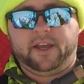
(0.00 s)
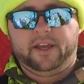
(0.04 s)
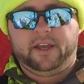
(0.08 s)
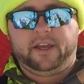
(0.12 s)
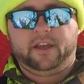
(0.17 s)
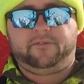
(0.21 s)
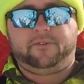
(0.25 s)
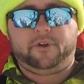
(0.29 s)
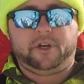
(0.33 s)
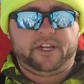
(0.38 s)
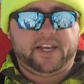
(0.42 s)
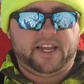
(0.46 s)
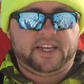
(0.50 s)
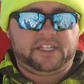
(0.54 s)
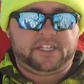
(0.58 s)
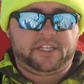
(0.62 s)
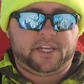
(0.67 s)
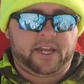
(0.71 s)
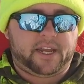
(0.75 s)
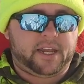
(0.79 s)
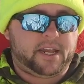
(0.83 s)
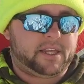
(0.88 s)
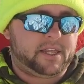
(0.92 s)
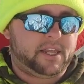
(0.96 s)
if you're dead
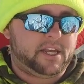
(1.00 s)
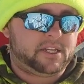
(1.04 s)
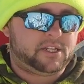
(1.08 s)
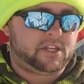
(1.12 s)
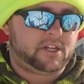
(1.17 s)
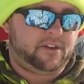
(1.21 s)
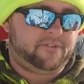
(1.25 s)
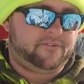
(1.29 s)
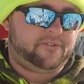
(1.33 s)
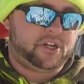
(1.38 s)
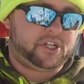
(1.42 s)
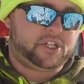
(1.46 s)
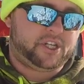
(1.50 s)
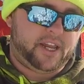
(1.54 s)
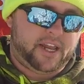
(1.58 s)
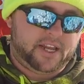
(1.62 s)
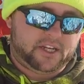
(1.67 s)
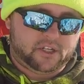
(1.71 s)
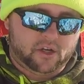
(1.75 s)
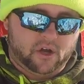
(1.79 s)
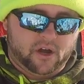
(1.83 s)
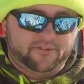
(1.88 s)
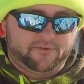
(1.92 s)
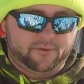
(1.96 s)
sticking this and a fish takes
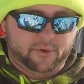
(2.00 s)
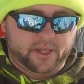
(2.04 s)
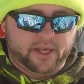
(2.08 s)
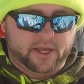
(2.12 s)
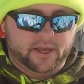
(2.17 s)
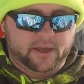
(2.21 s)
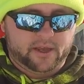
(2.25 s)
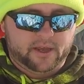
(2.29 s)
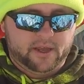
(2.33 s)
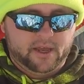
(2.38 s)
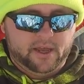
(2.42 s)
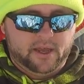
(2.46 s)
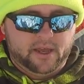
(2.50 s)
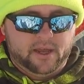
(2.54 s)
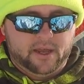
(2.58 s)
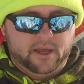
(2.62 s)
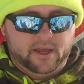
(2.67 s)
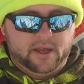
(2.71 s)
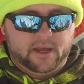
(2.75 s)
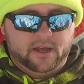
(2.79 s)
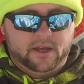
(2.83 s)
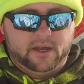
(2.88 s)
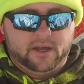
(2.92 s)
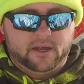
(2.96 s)
off with it.
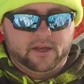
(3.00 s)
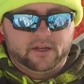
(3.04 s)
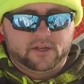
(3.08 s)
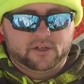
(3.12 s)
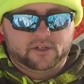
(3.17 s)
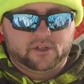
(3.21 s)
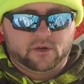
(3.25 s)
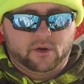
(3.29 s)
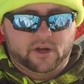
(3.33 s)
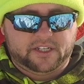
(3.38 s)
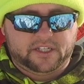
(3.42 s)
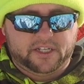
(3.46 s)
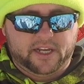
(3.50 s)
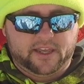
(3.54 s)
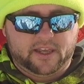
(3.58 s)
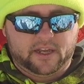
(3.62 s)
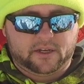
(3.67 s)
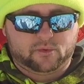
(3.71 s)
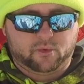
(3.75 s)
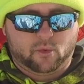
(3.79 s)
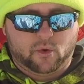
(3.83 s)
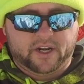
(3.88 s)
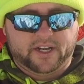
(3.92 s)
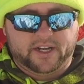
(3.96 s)
So I'd say that's
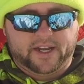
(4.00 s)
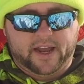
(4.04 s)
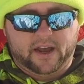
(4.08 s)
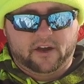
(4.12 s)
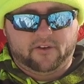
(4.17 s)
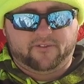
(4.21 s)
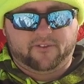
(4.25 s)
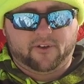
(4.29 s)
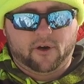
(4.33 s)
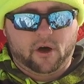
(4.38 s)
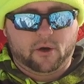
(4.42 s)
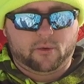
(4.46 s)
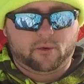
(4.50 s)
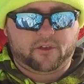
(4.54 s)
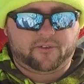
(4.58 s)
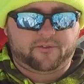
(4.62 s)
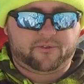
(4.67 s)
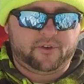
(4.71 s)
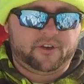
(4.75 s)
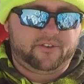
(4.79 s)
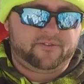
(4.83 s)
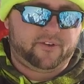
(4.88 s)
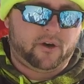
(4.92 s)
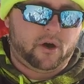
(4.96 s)
one downfall with a
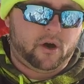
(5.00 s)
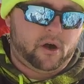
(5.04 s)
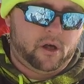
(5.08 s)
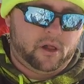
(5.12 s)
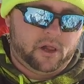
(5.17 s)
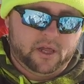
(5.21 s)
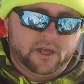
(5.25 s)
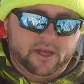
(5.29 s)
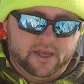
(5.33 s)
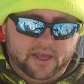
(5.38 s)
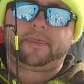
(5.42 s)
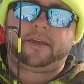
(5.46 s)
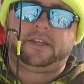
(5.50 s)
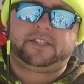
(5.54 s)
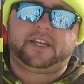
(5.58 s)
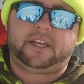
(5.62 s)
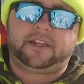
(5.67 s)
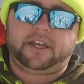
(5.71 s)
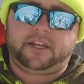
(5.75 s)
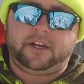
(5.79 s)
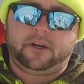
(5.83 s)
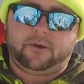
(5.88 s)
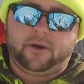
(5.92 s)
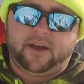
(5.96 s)
FreeFall, is that
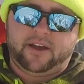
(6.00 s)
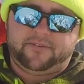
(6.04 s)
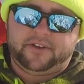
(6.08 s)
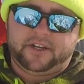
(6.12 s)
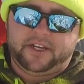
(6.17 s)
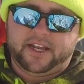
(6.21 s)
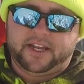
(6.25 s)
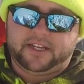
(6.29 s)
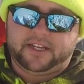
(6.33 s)
they don't have a dead